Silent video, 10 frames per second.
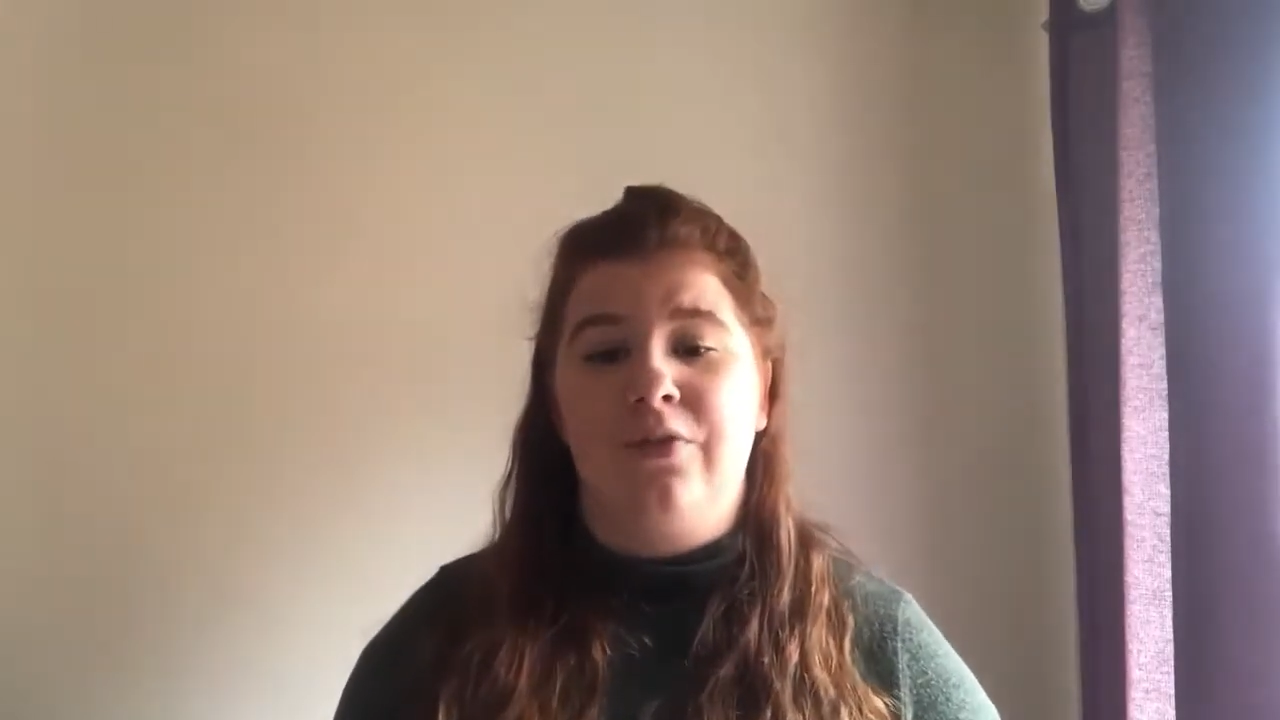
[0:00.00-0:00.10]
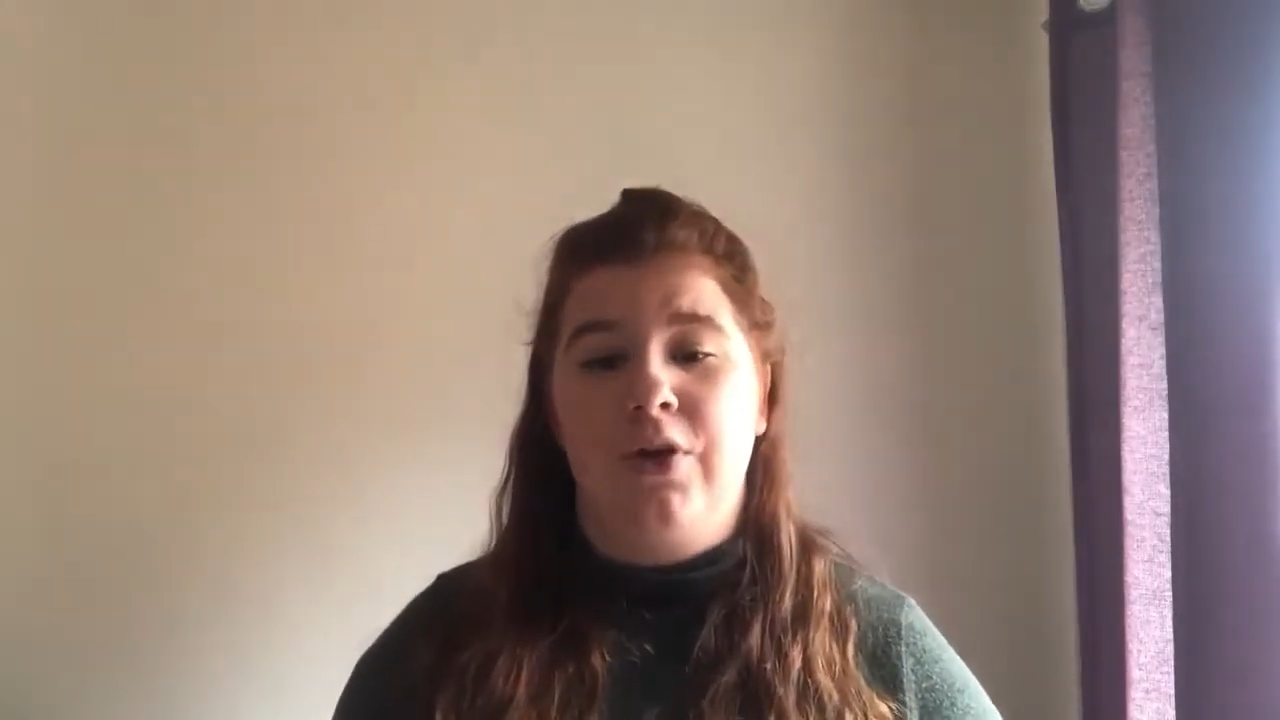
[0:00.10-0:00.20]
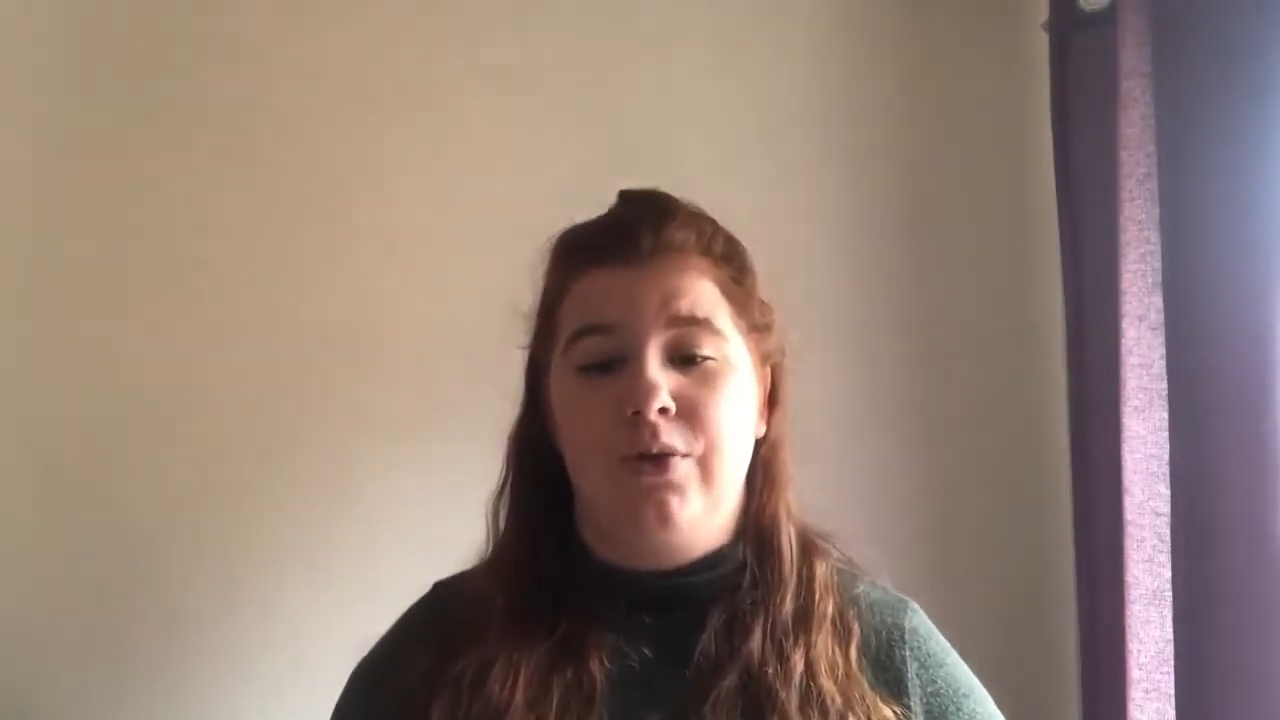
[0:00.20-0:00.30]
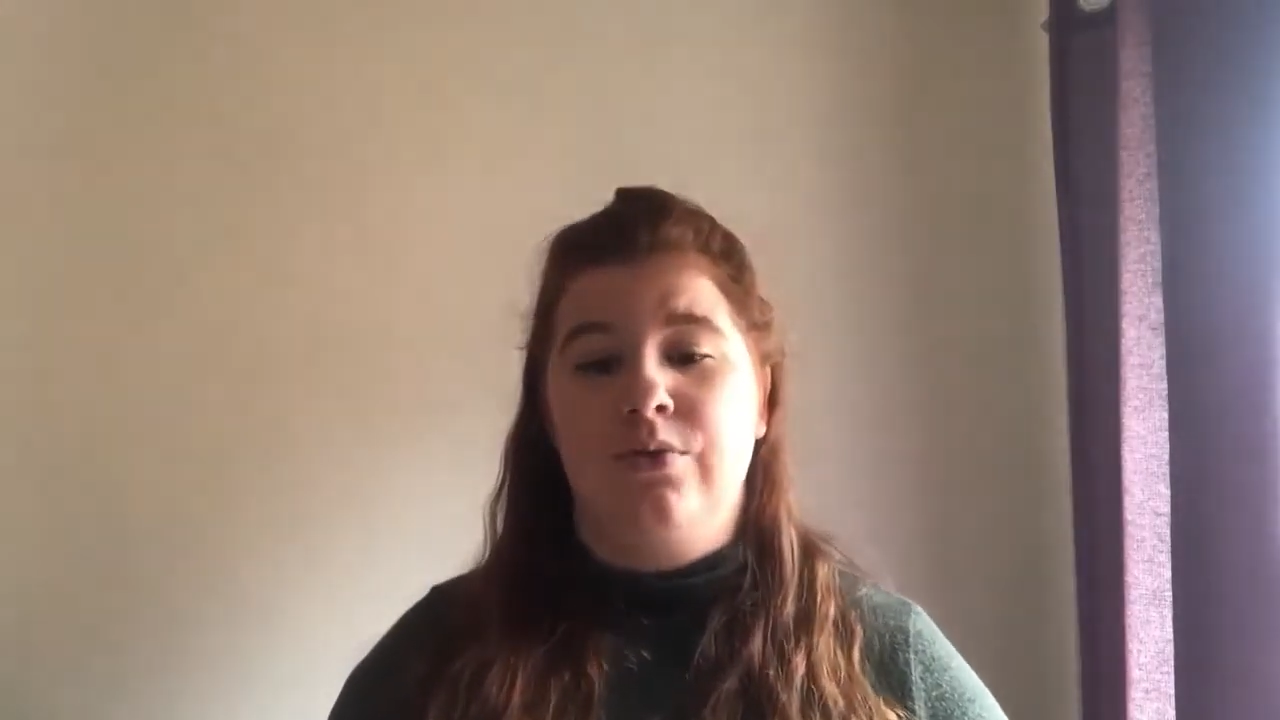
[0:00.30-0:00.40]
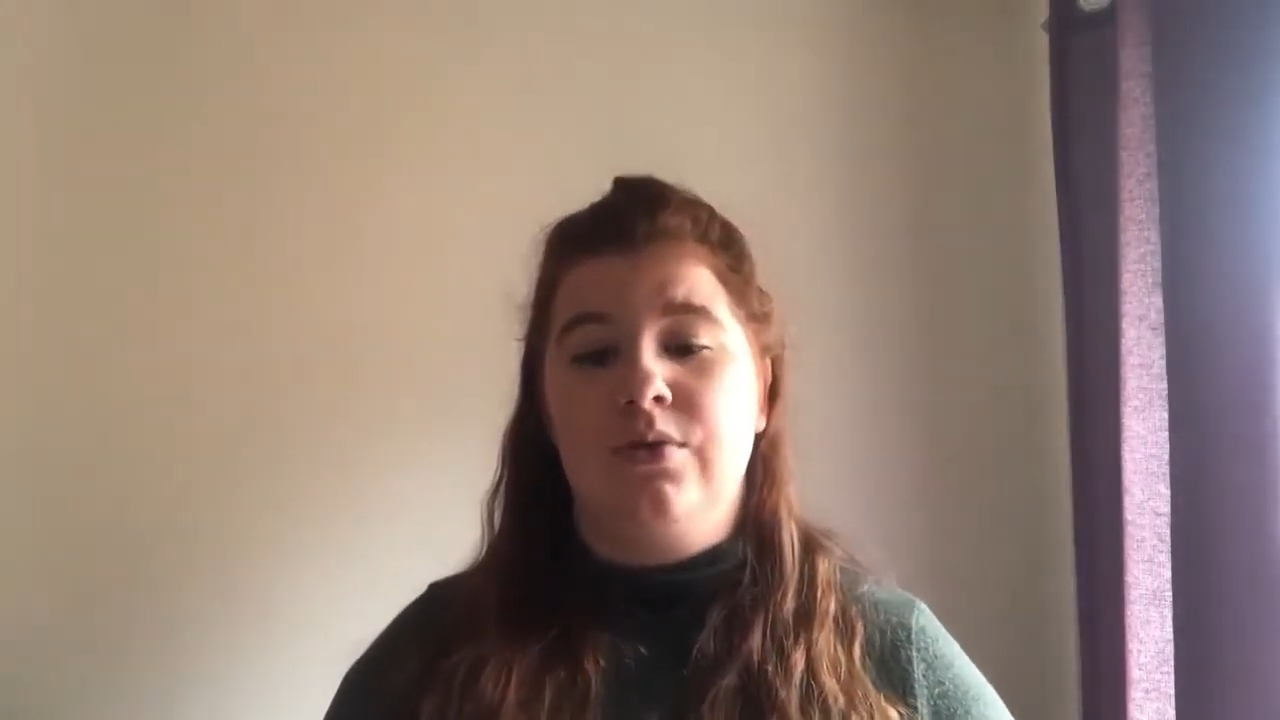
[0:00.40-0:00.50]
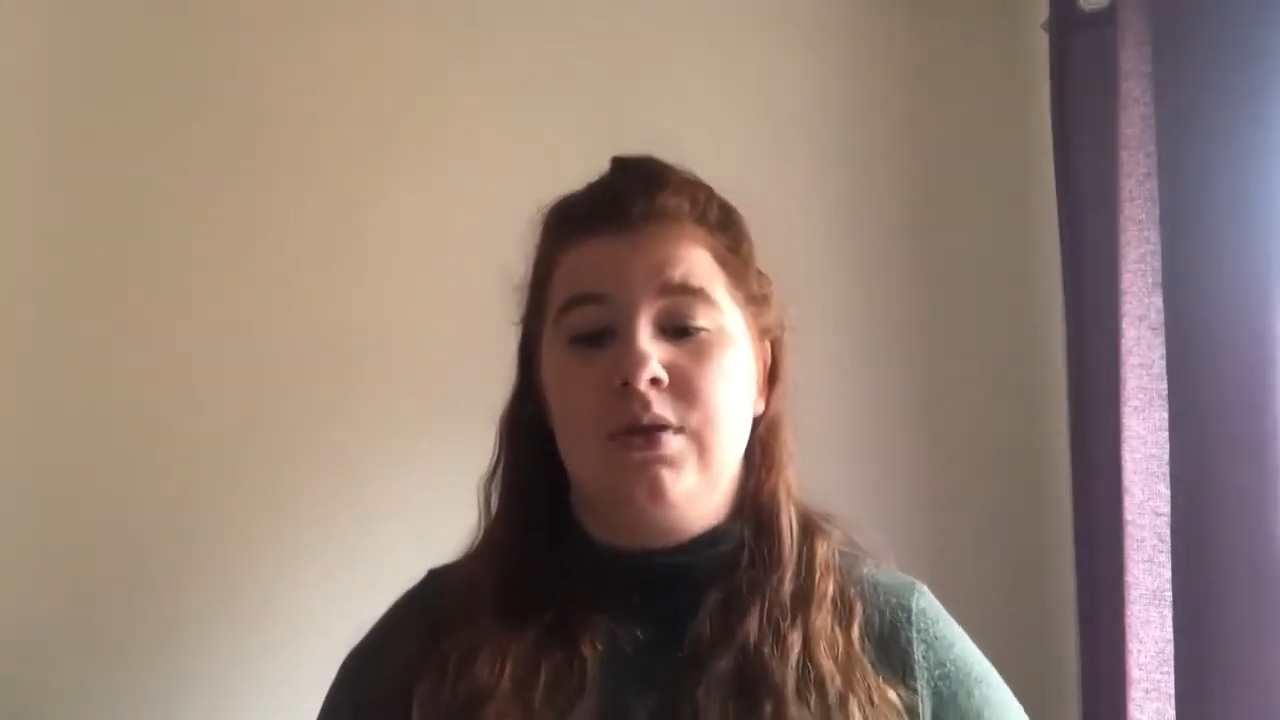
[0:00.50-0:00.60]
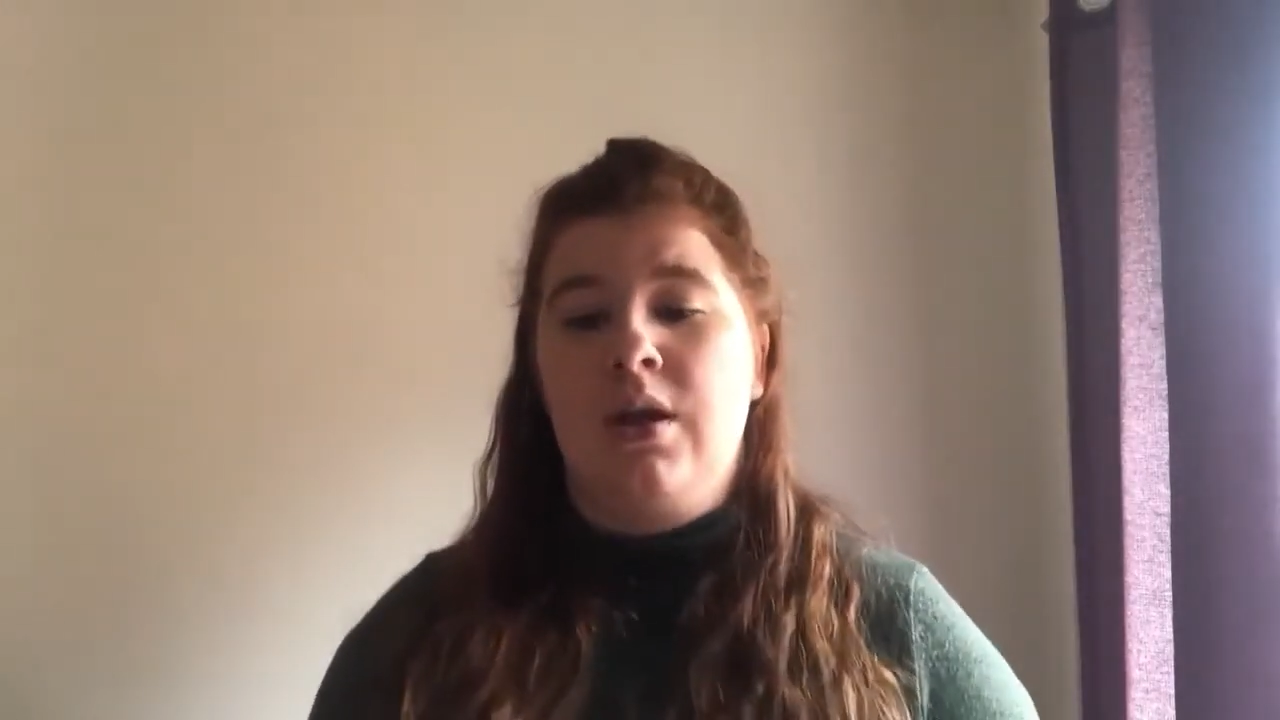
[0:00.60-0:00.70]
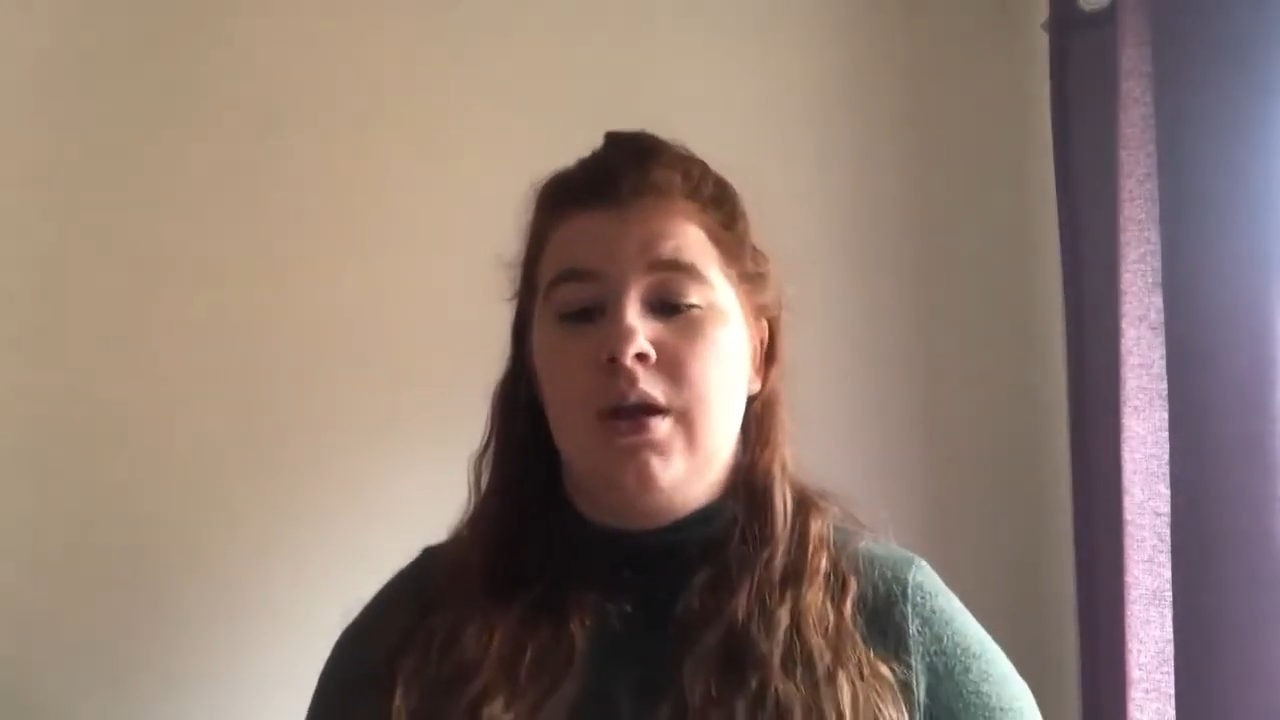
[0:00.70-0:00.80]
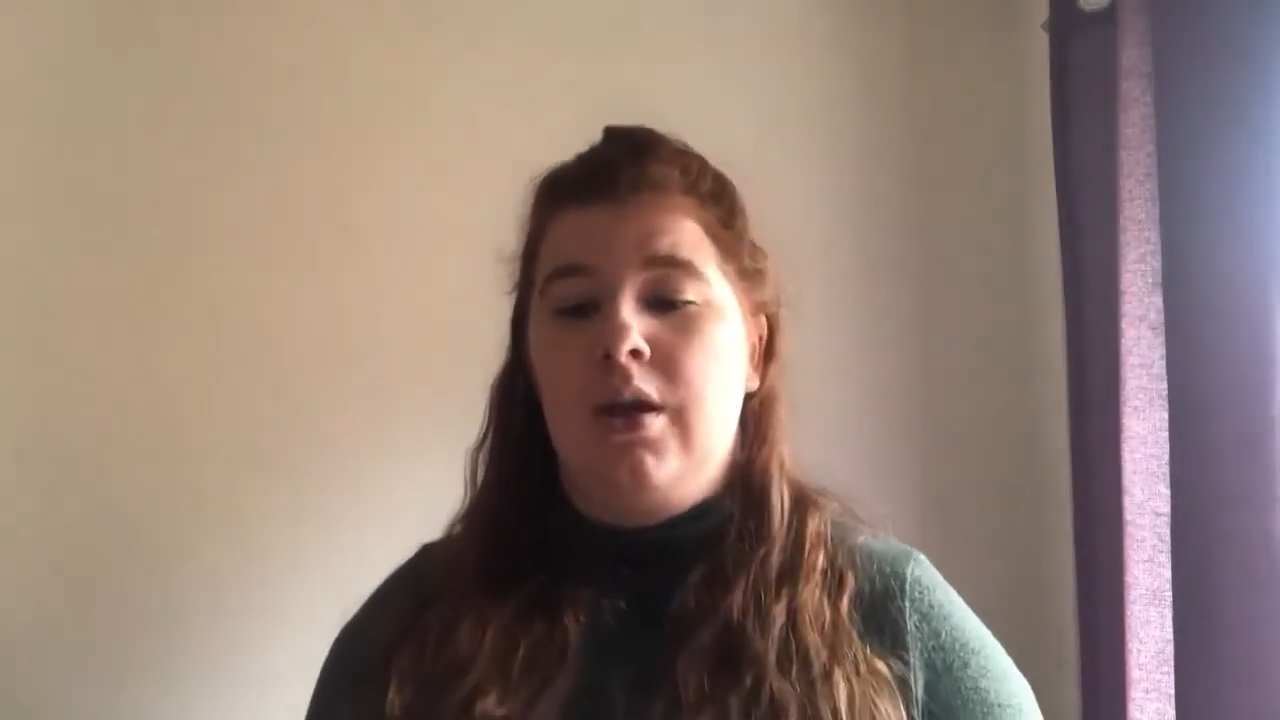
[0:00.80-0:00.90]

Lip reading: views